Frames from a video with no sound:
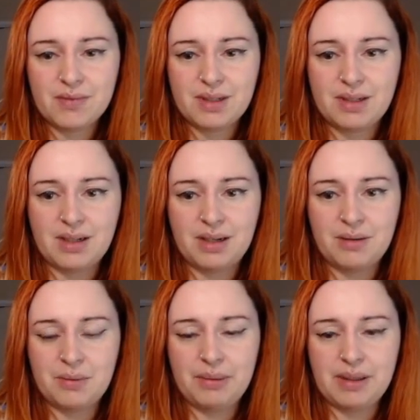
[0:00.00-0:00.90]

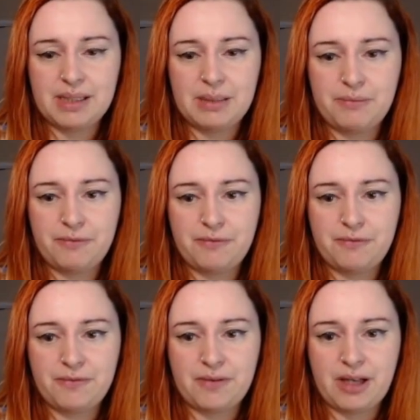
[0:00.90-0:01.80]
We might keep
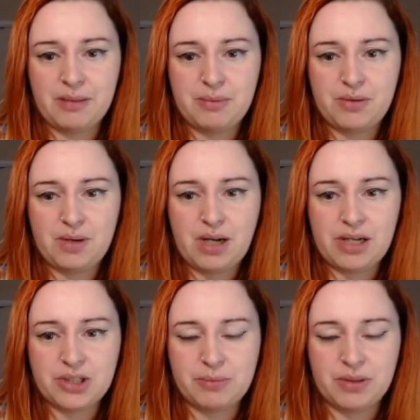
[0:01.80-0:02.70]
Falbarage.
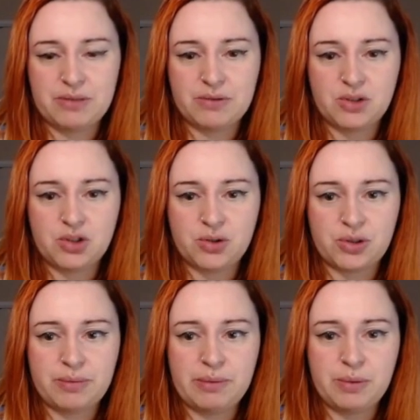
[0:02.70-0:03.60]
I'm not even sure.
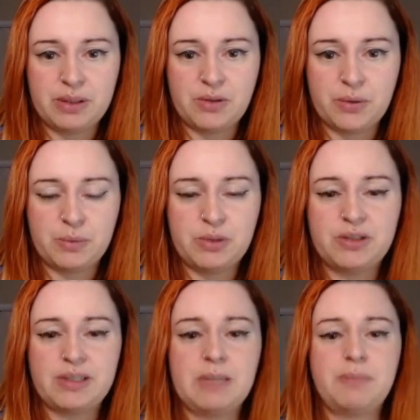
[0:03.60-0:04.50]
Maybe we don't. We just
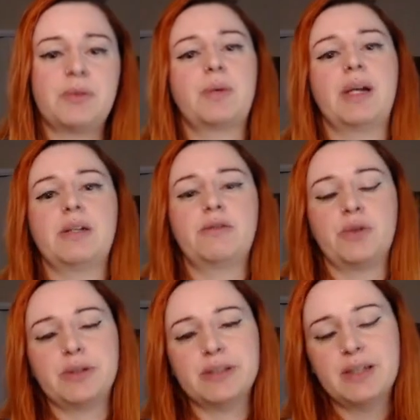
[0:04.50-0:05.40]
keep the Relic
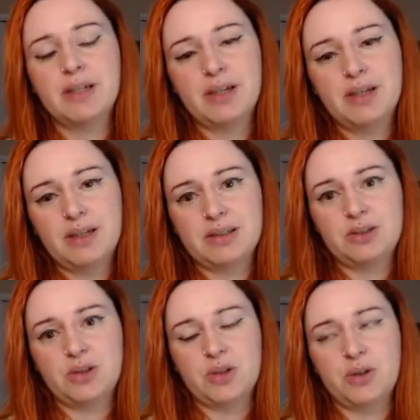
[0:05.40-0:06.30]
Vault.
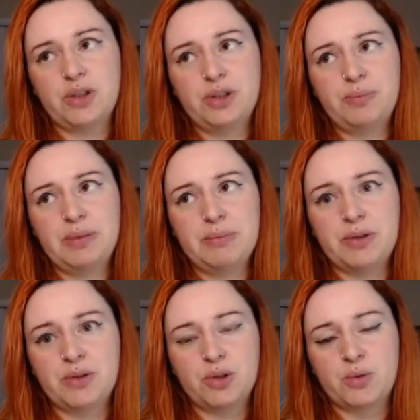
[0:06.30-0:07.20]
So it could be
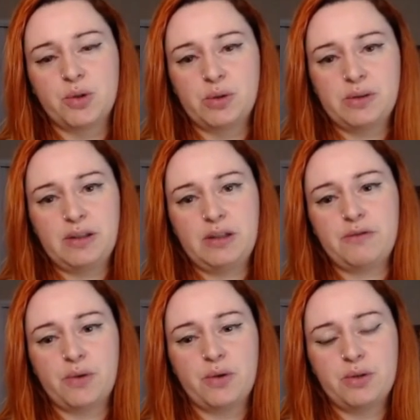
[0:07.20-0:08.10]
Miracle Rogue, Thief
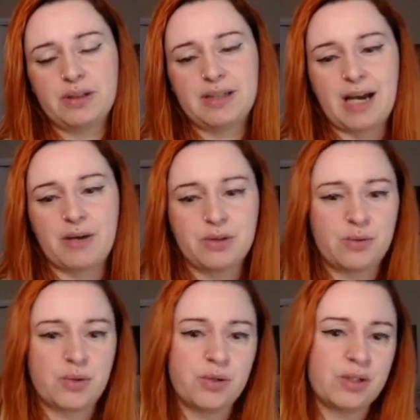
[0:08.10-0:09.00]
Rogue, Garrot
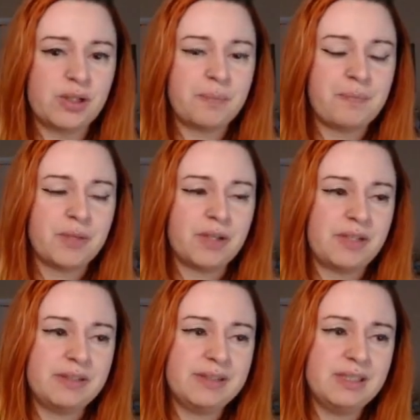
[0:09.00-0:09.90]
Rogue. There
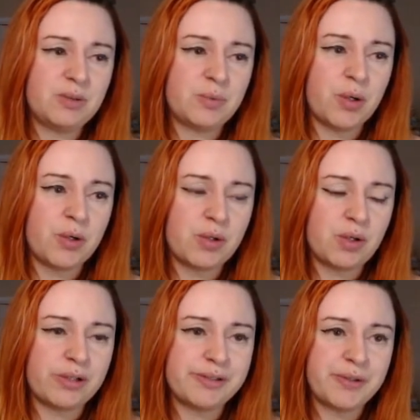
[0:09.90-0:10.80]
is this Rogue
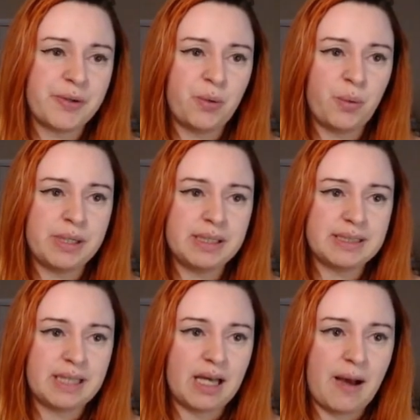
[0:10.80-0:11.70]
also with
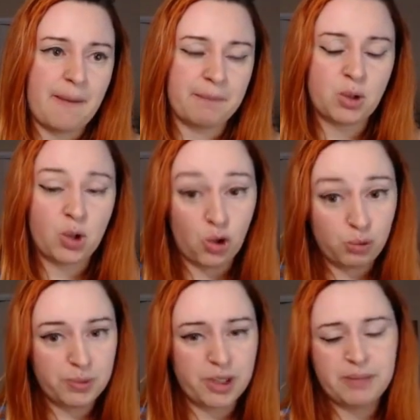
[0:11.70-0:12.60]
Cold
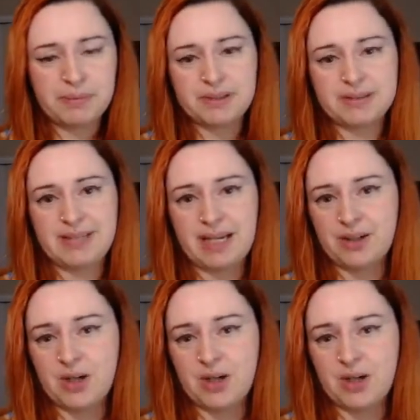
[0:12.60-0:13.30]
Blood, because that card